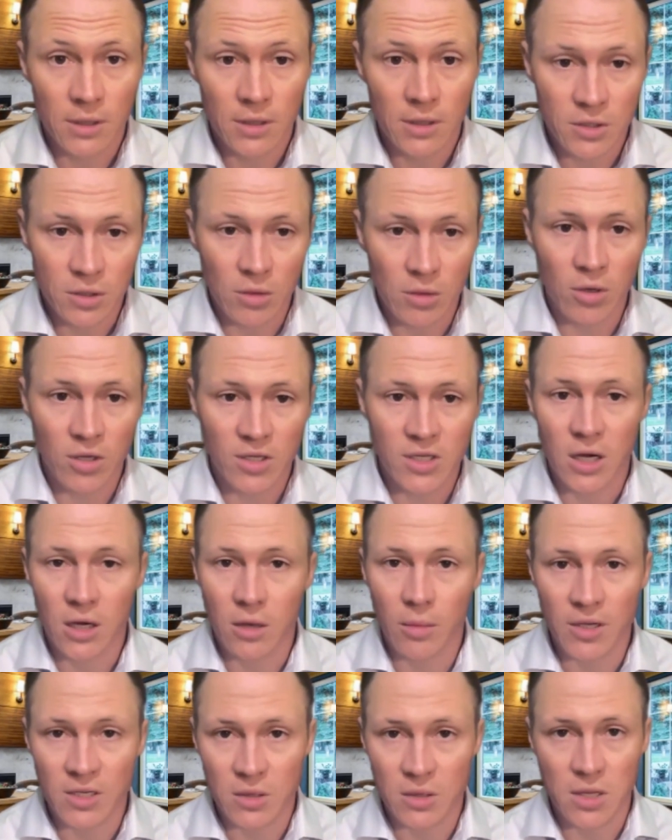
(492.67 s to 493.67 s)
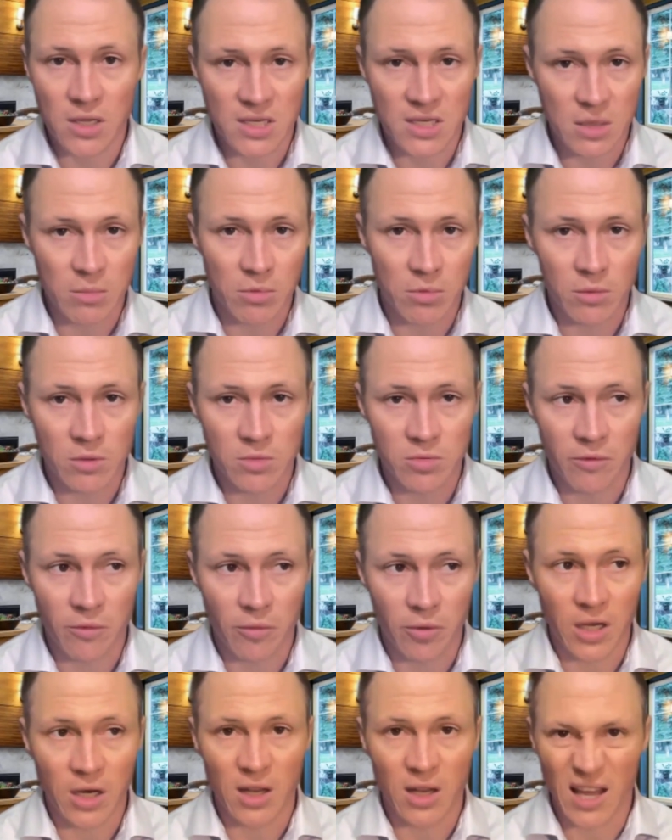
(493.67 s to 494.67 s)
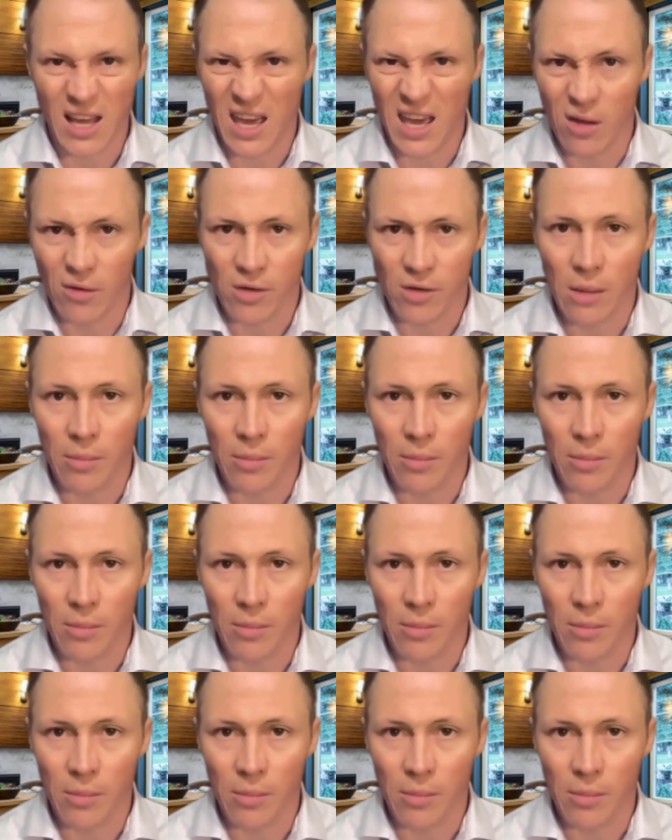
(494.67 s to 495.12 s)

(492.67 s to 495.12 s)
So I want to talk about some of these symptoms before we get into like health